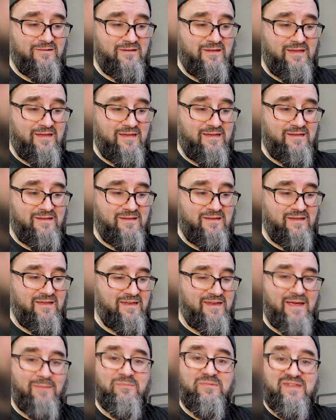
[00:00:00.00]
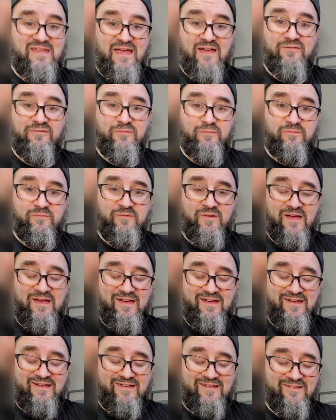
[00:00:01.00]

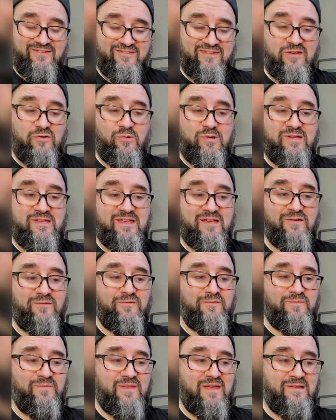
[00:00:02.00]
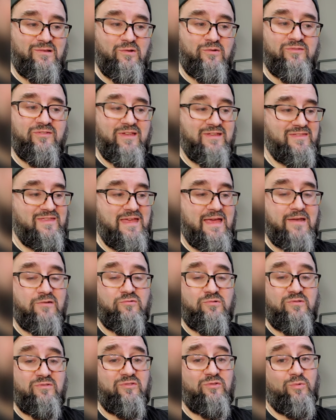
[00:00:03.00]
MDF scenery kit that looks like the
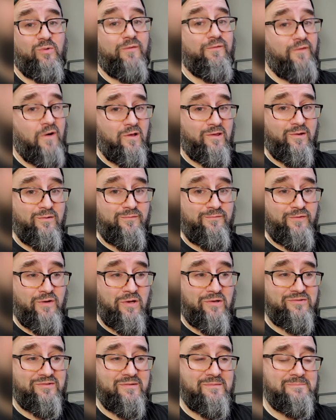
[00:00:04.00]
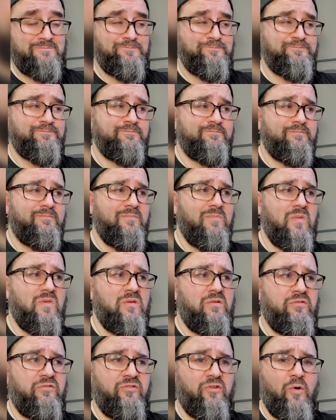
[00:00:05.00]
entrance to a Fallout vault.
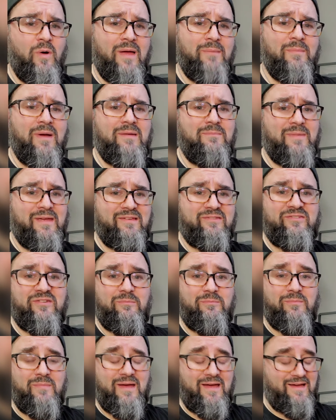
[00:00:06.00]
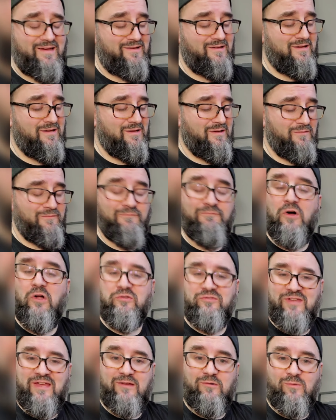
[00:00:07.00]
So I might make some
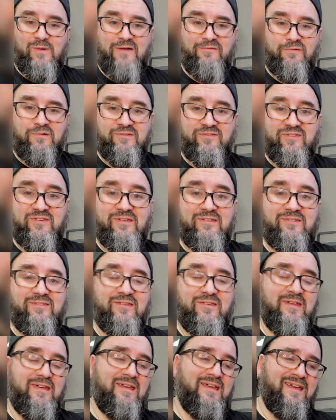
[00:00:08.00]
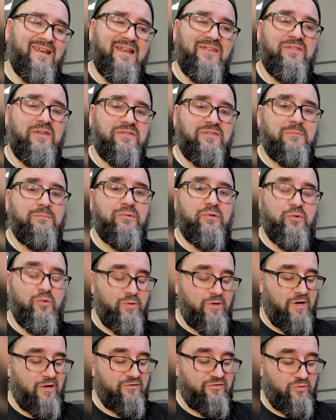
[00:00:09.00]
Vault Tech references. And I thought the blue
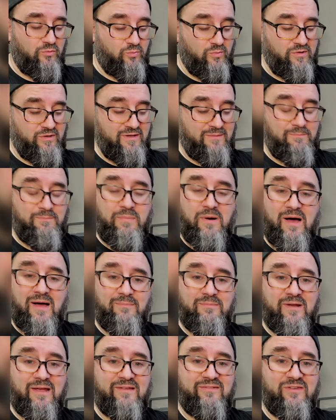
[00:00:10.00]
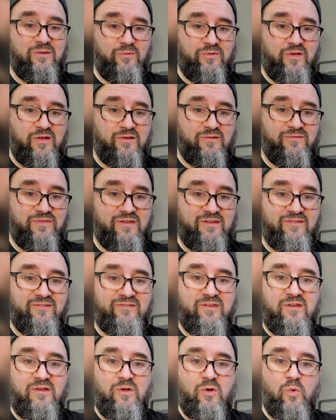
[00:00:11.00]
would also really pop nicely with all of
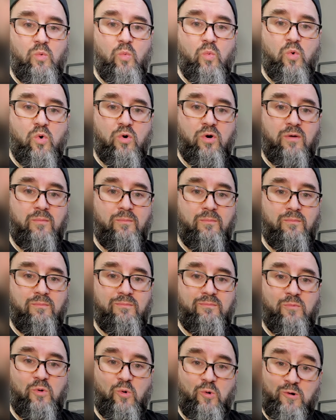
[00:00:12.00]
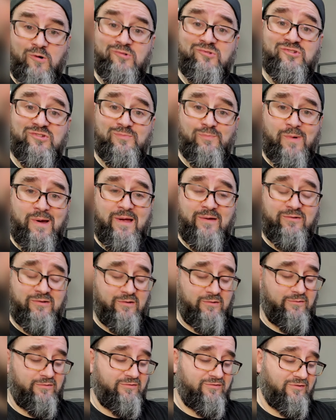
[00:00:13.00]
these warm orangish brown tones.